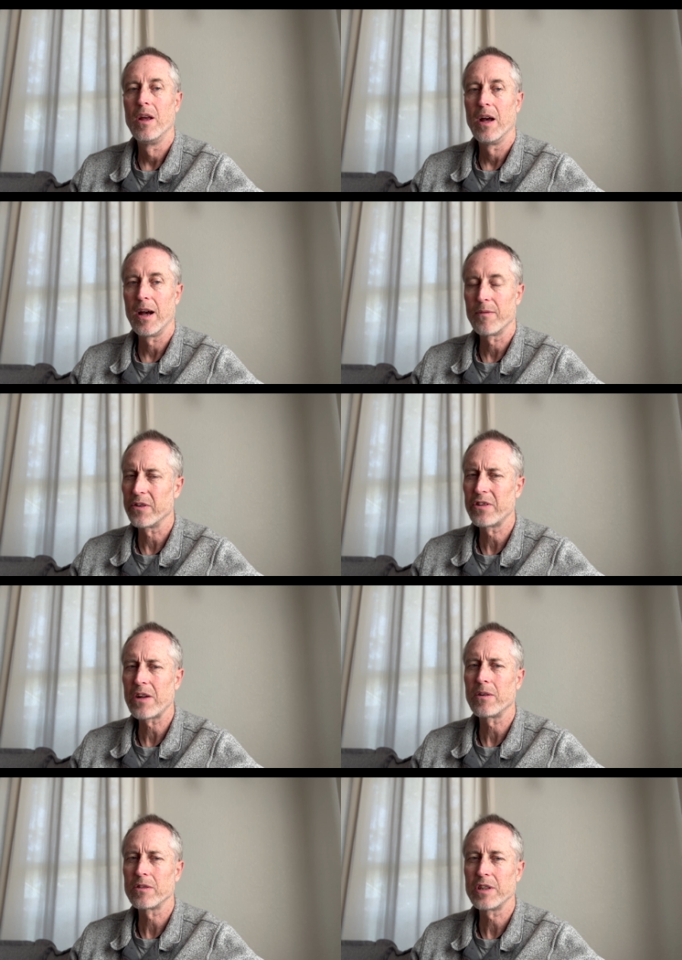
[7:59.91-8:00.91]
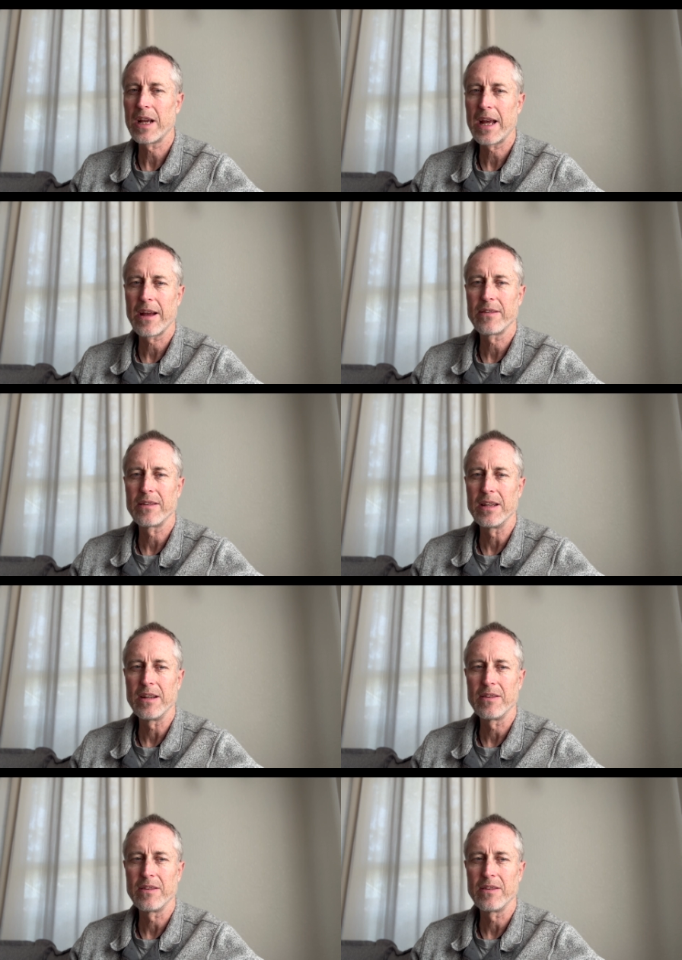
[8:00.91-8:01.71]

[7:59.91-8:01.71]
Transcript: uh, for general GIS needs,